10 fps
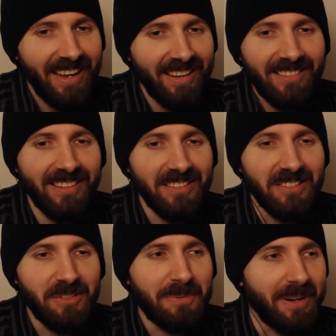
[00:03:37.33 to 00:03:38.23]
It
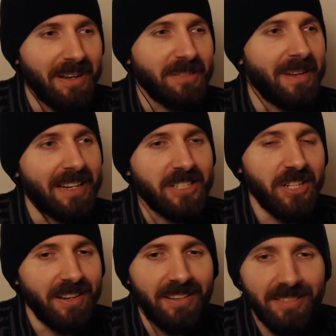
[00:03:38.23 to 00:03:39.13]
doesn't surprise me,
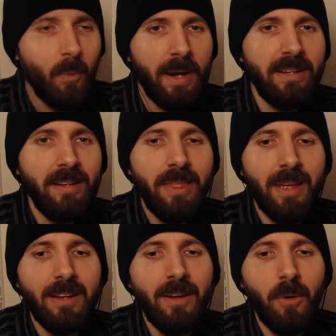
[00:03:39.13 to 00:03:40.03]
actually. Why didn't
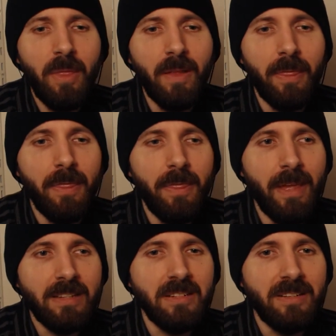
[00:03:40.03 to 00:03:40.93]
they know that
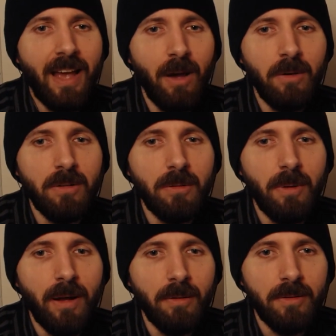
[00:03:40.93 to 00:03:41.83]
there's a town
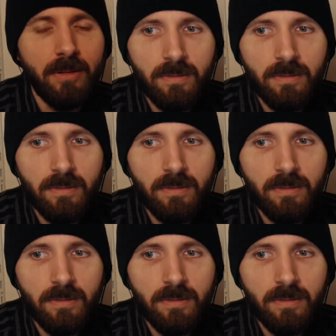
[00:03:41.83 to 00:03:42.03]
around?